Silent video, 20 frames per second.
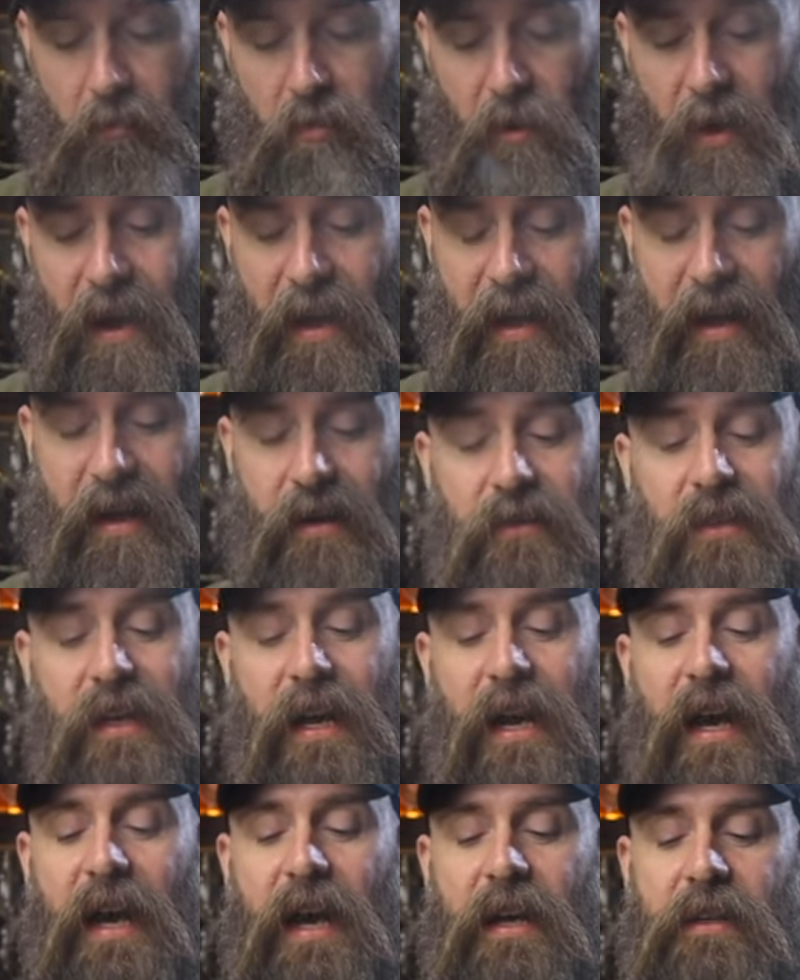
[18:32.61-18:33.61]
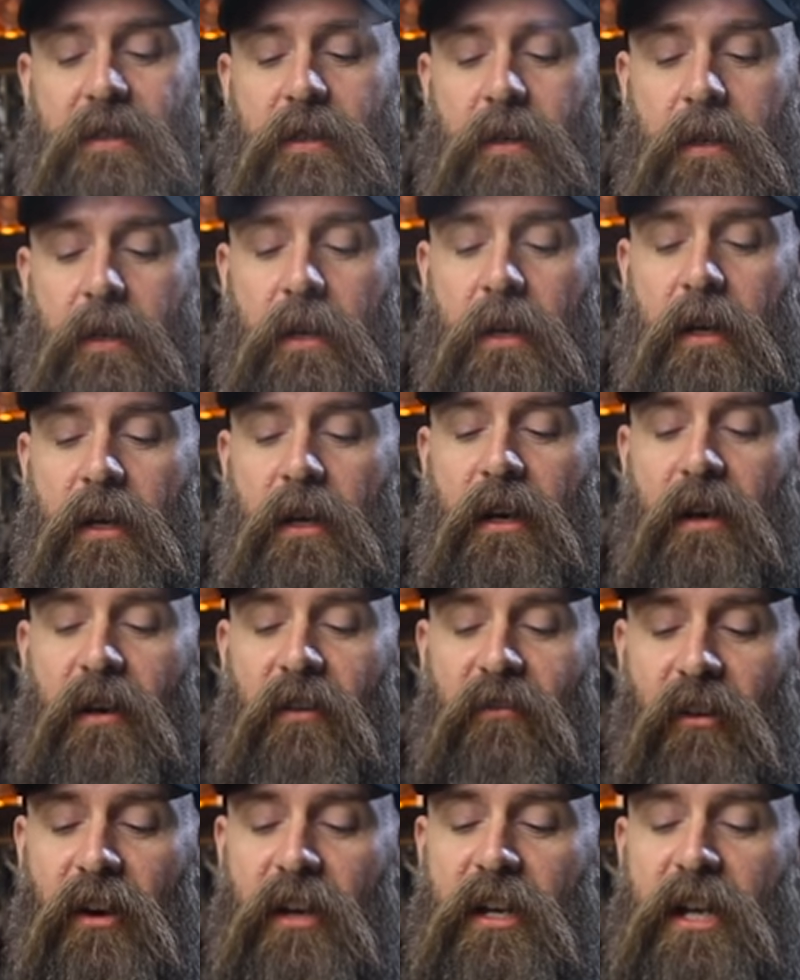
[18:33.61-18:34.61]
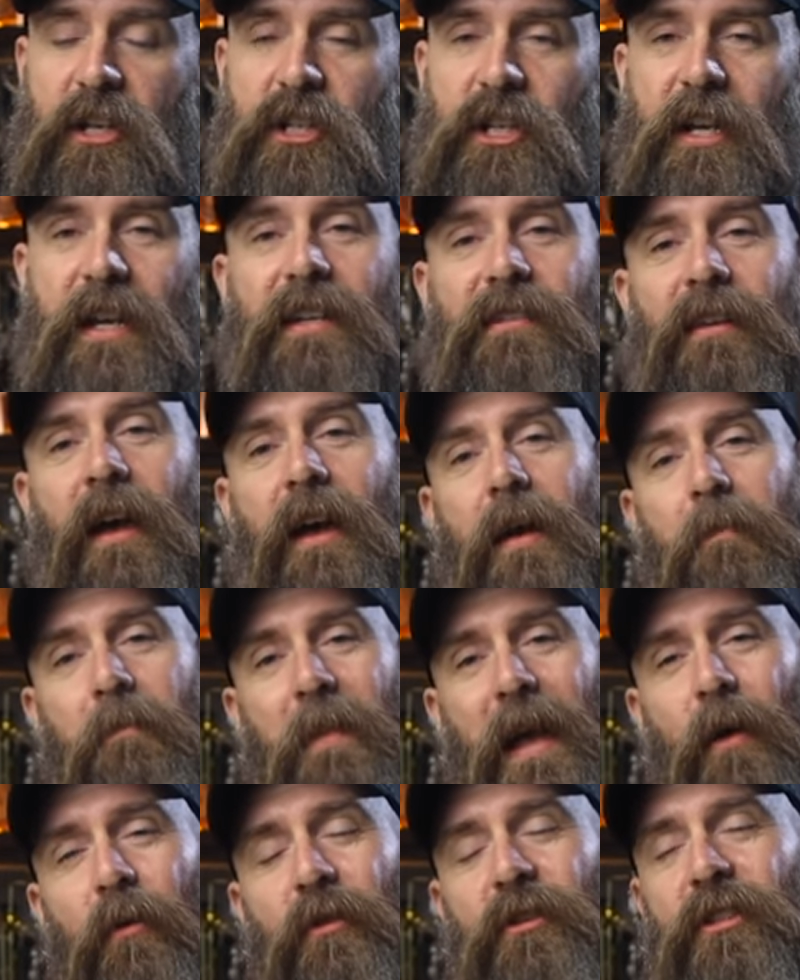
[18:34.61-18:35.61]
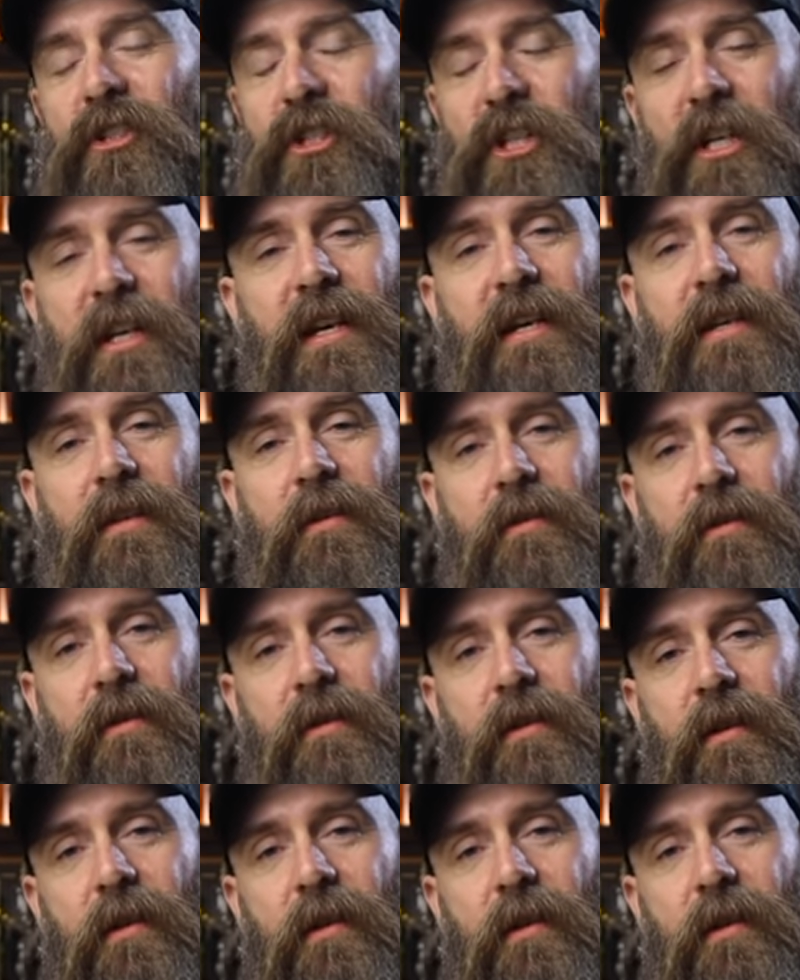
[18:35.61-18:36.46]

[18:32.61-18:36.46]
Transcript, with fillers: Brian got funky cheese. Man with the cheese.